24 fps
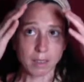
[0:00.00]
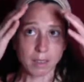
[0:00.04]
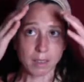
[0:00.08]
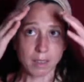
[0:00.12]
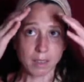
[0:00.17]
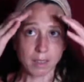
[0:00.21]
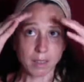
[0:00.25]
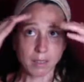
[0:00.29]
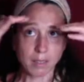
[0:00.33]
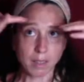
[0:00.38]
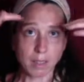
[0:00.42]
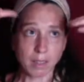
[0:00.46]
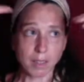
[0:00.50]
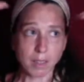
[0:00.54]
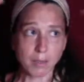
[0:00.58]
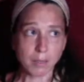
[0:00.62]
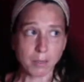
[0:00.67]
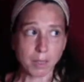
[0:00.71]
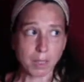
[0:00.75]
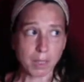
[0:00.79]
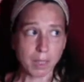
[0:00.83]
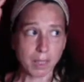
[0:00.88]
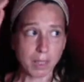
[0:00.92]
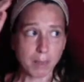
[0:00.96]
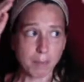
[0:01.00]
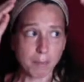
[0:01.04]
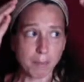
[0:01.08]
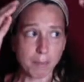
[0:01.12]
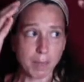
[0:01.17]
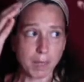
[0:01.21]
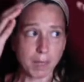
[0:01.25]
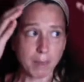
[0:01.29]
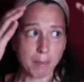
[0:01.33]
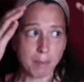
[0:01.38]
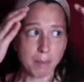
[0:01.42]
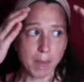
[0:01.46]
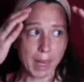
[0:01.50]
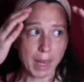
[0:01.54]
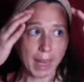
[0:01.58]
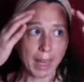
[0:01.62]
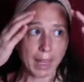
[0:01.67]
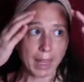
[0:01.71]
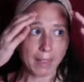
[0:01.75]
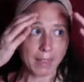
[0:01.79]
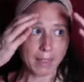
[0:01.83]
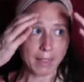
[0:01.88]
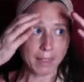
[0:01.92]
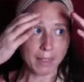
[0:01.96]
you know, they just want to keep being
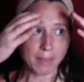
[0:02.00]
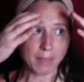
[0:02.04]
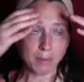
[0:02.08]
pet.